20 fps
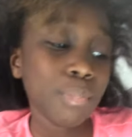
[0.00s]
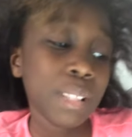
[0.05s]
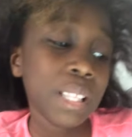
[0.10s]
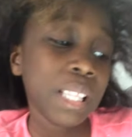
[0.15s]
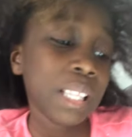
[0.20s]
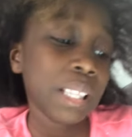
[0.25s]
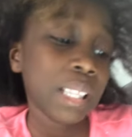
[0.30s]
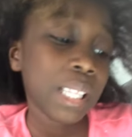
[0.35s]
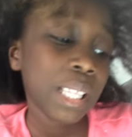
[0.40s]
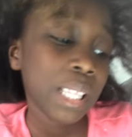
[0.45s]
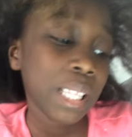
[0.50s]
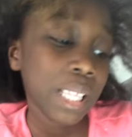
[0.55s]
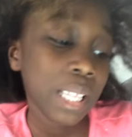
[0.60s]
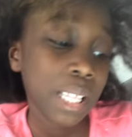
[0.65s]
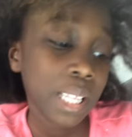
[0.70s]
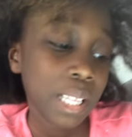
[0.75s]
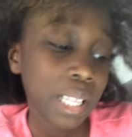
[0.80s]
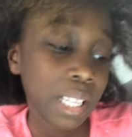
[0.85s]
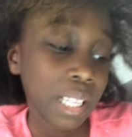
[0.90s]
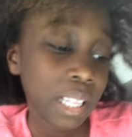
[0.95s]

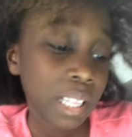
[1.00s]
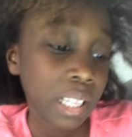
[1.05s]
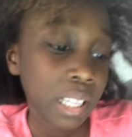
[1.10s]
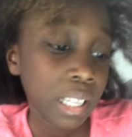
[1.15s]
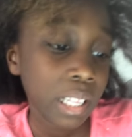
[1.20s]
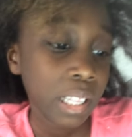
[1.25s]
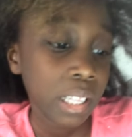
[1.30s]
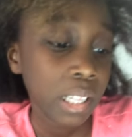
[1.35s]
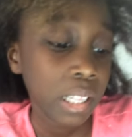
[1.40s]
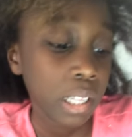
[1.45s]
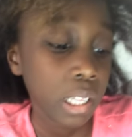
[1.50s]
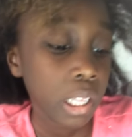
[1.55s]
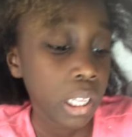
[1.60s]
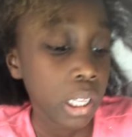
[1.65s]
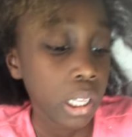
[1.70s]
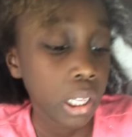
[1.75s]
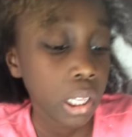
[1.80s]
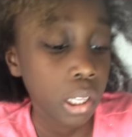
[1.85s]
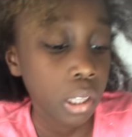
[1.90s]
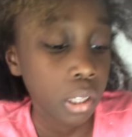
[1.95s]

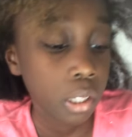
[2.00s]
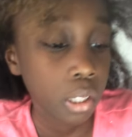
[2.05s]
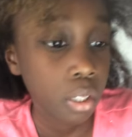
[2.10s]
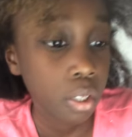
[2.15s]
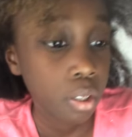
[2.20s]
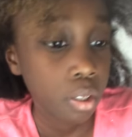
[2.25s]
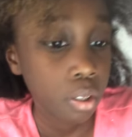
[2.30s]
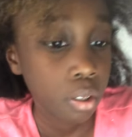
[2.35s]
No one is speaking in this clip.